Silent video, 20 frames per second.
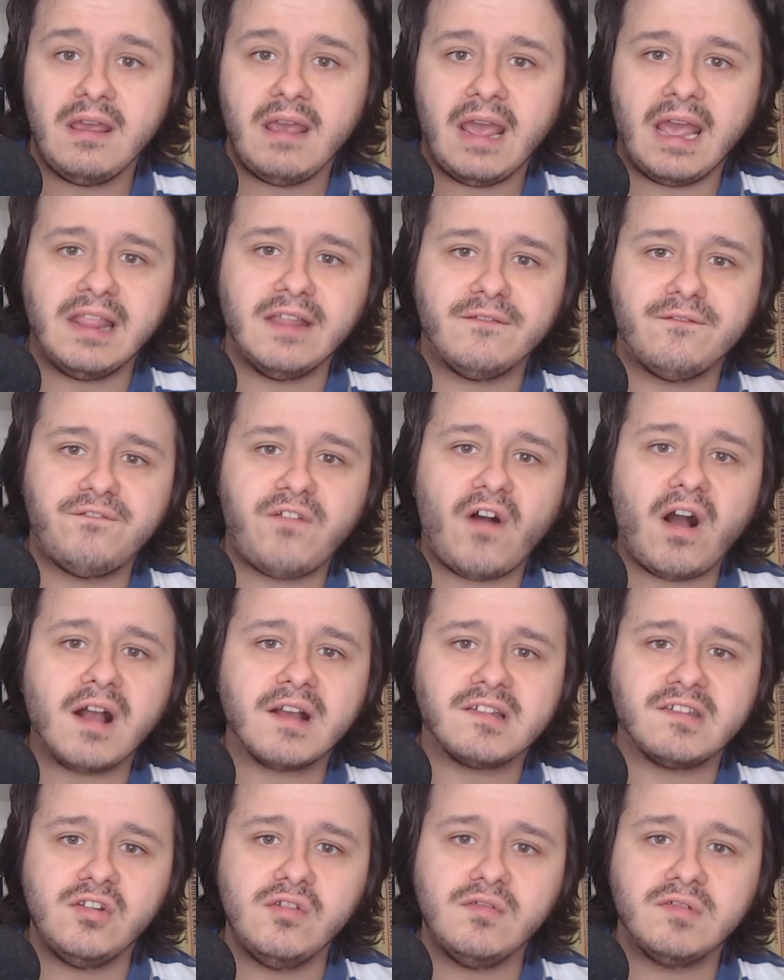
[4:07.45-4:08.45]
And the
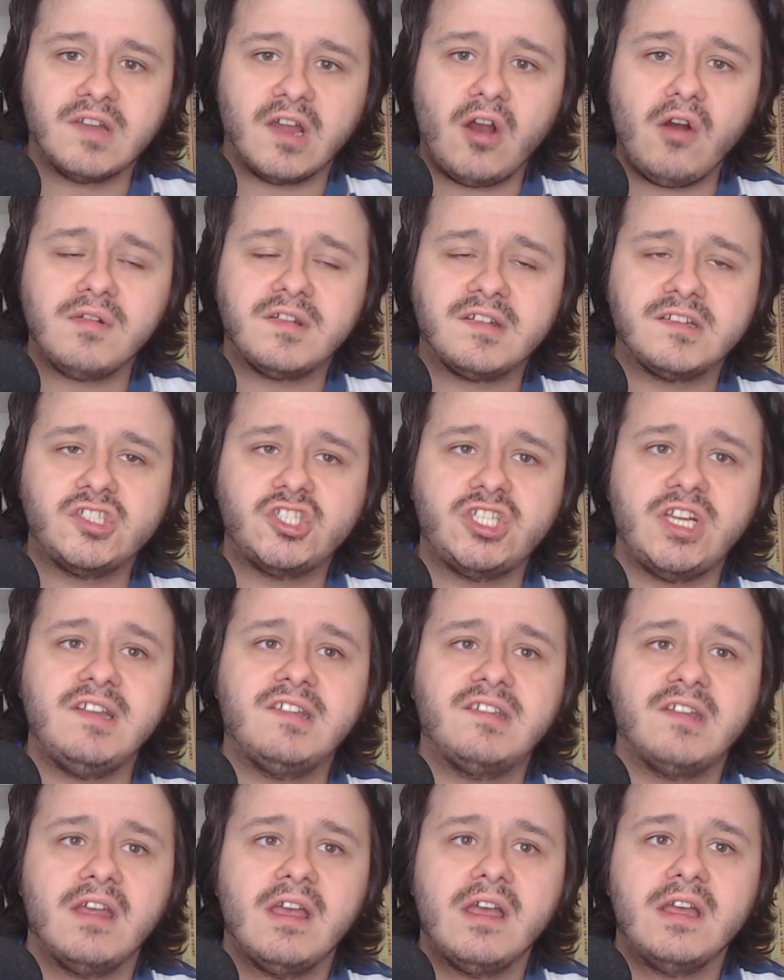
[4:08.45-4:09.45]
Fox News host,
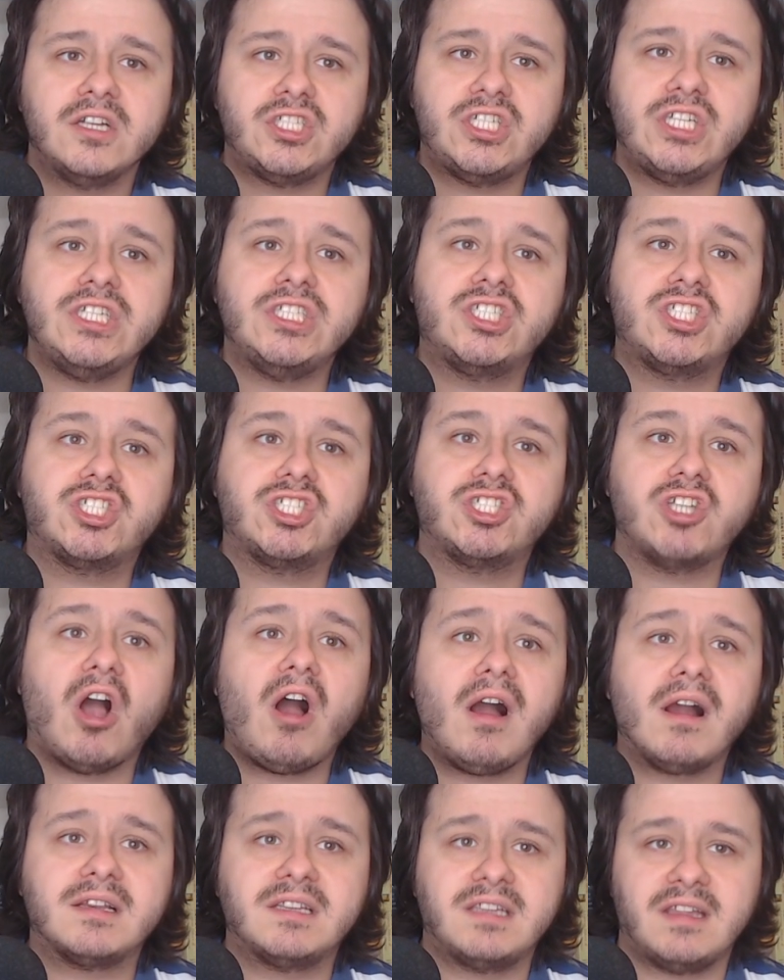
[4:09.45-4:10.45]
she's
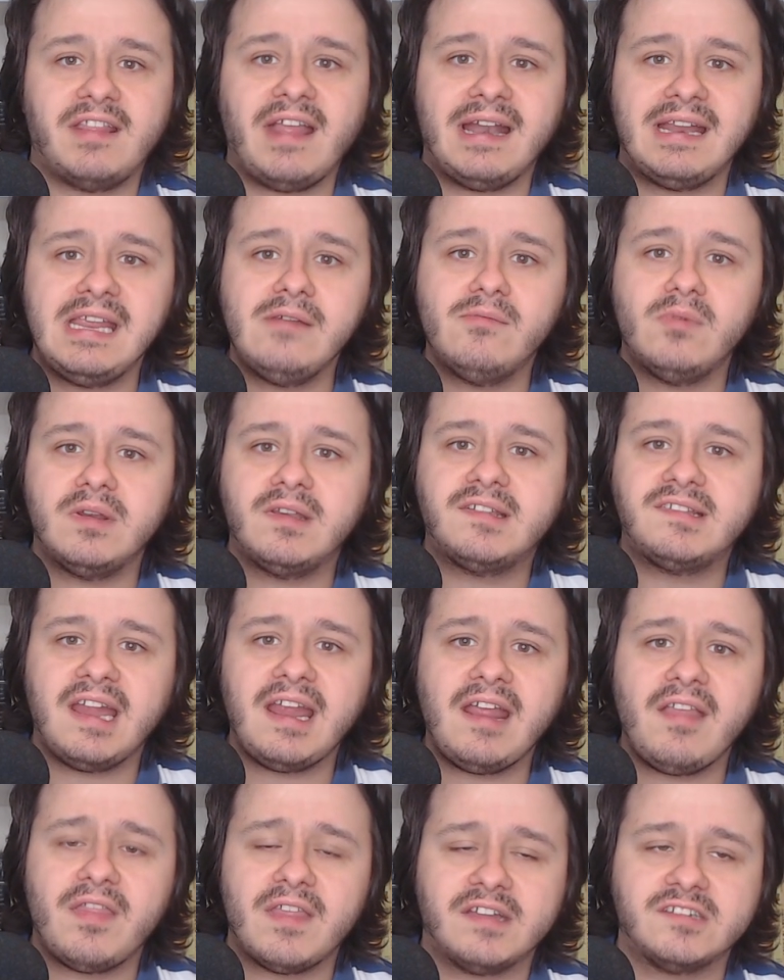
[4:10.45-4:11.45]
shocked that he would
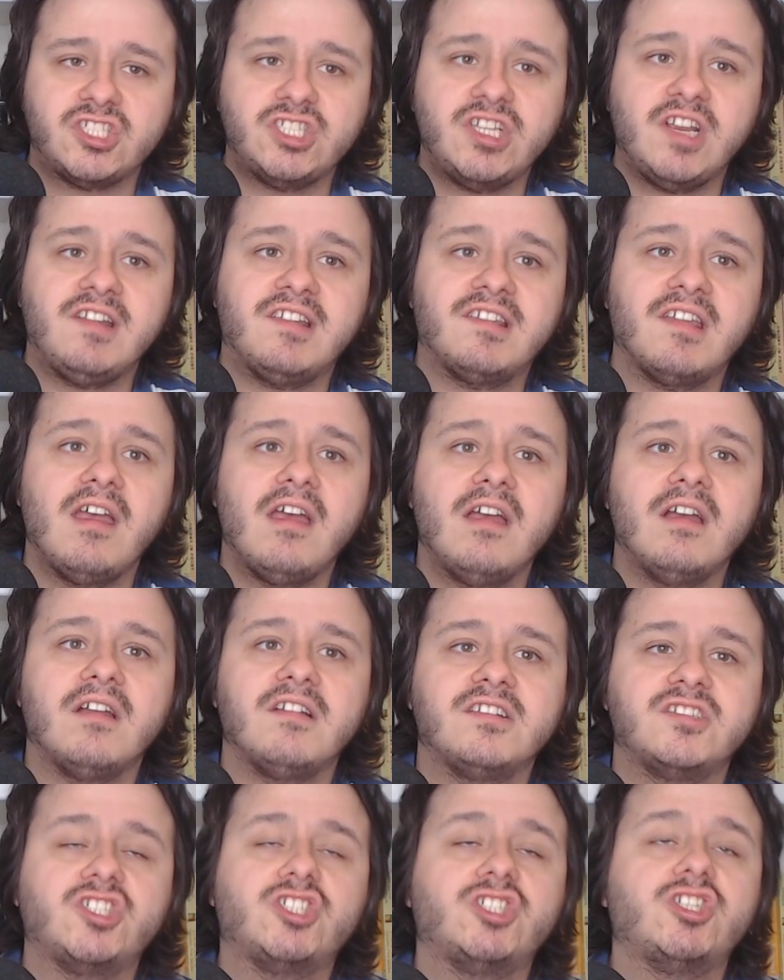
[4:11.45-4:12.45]
say this. She's
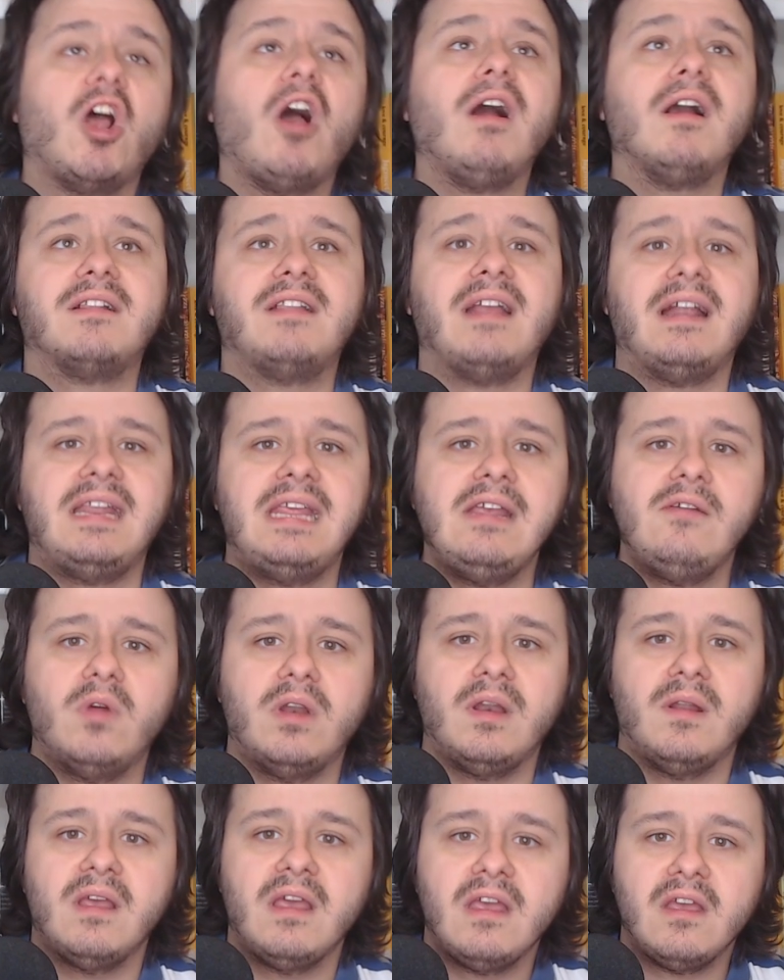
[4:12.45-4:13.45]
shocked that he
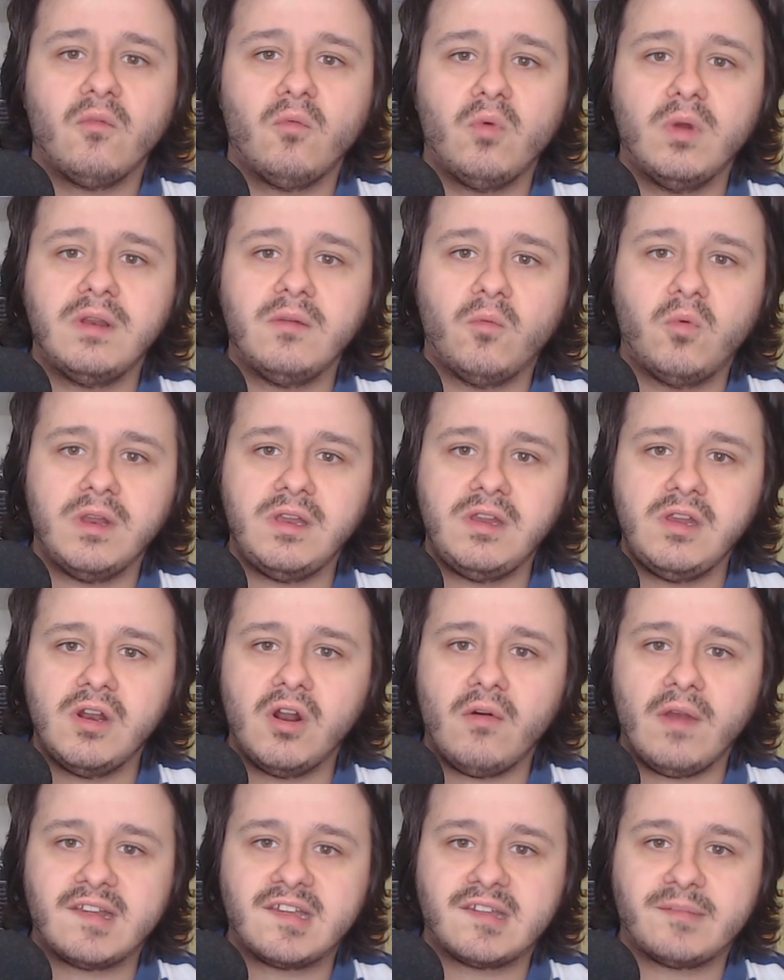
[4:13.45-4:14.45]
would
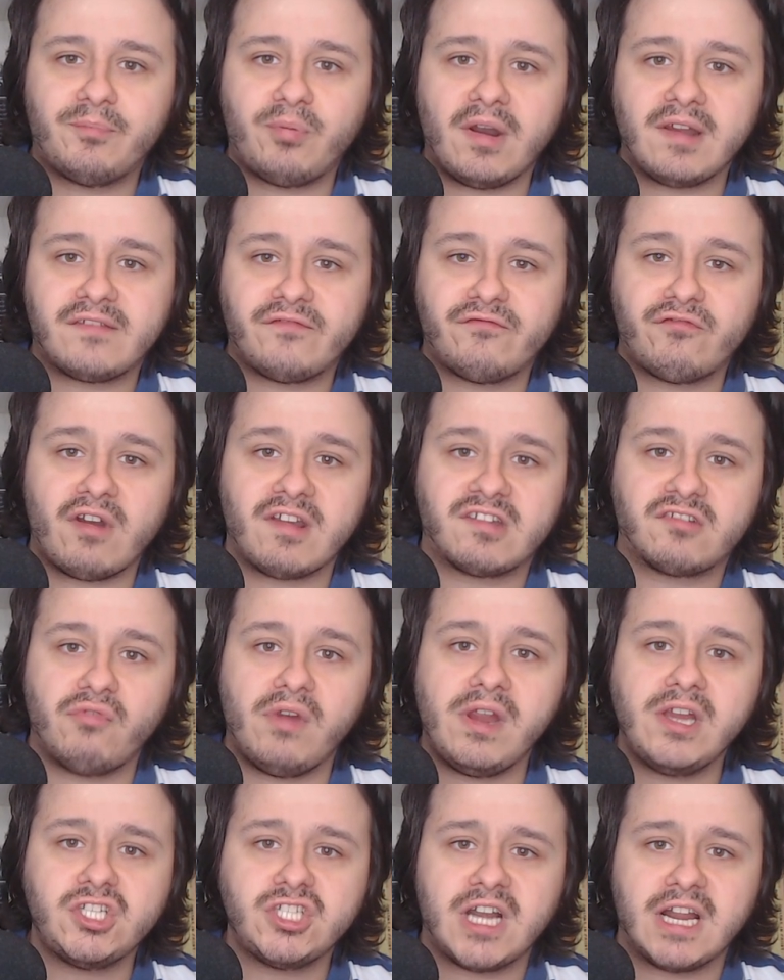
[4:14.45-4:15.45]
express
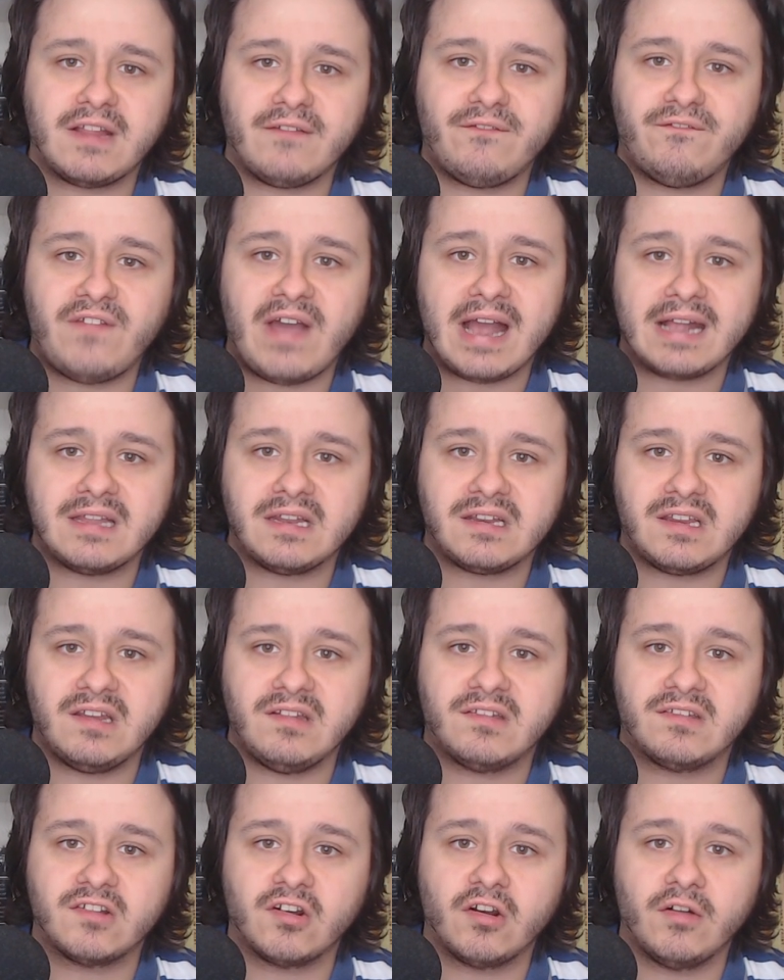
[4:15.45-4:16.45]
frustration at the fact that
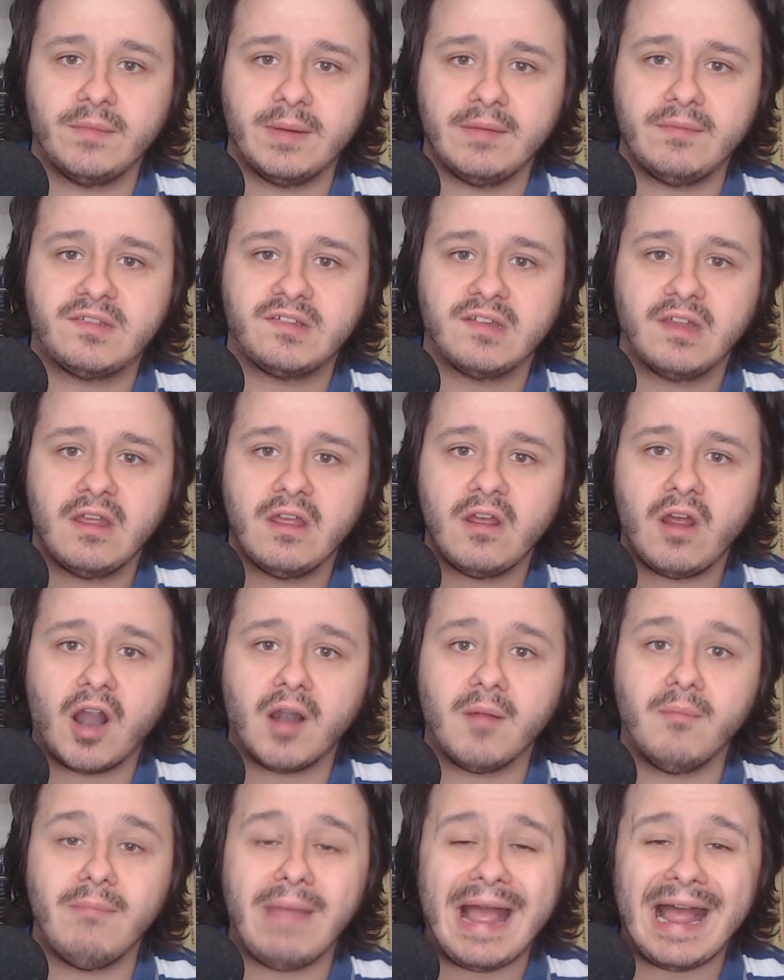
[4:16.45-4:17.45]
conservatives
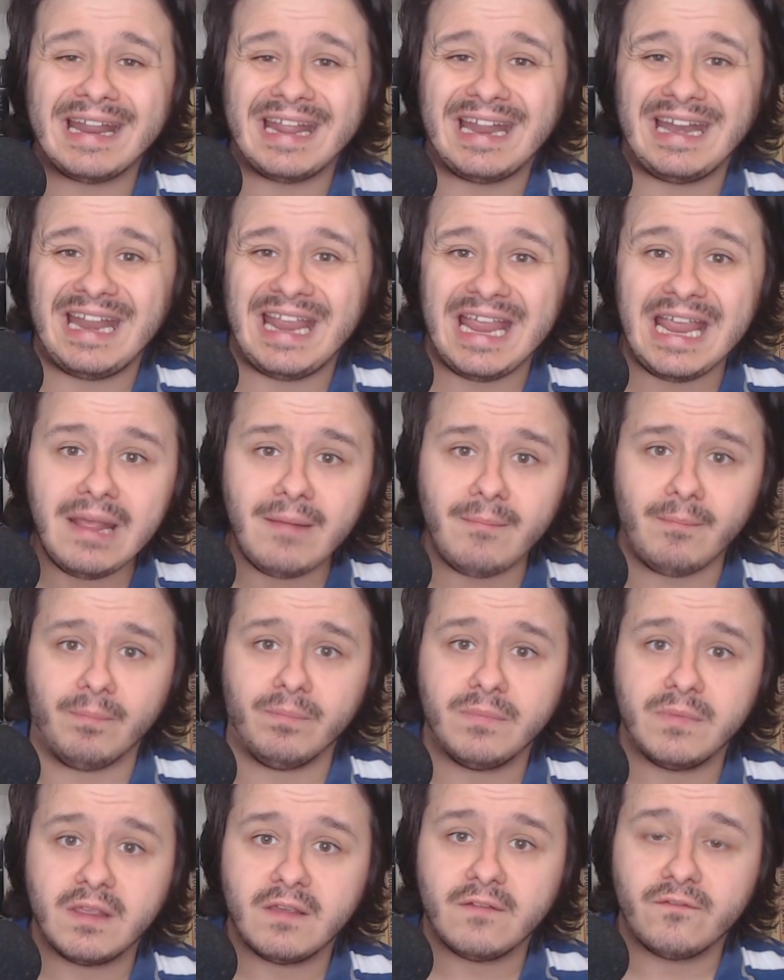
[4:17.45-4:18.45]
are mad at him
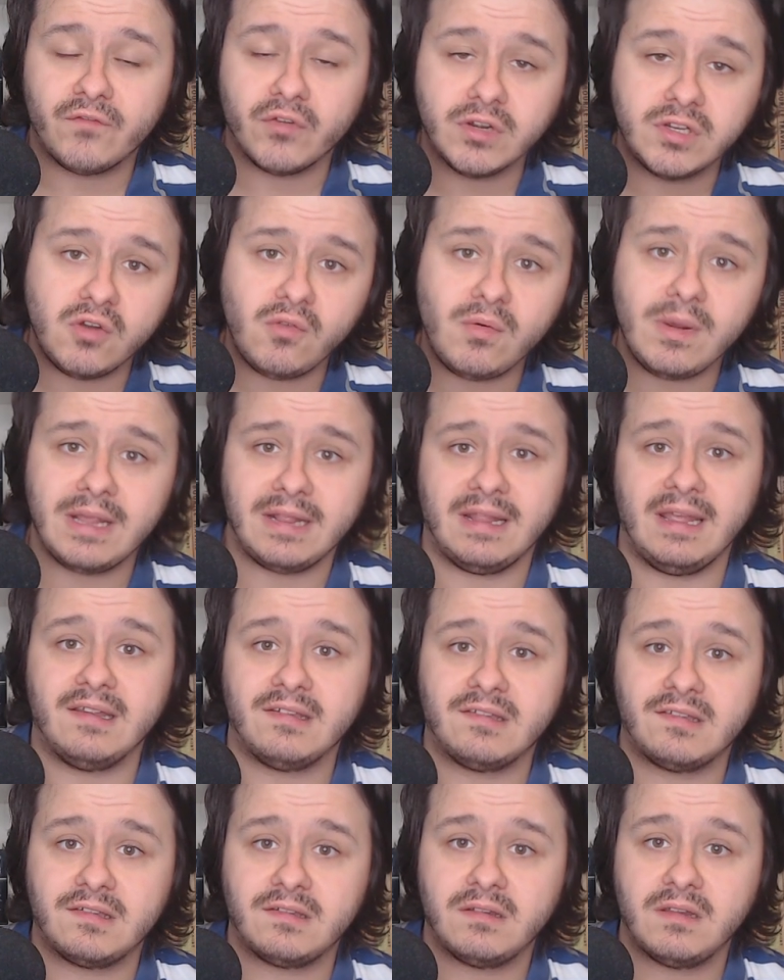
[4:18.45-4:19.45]
for doing
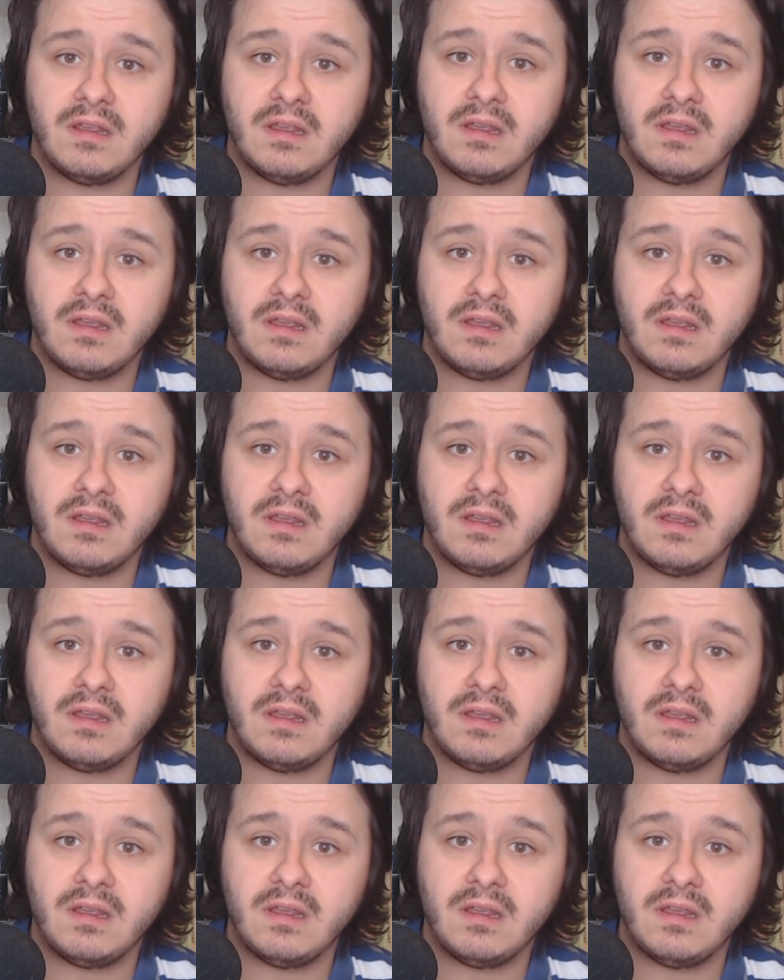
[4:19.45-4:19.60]
this.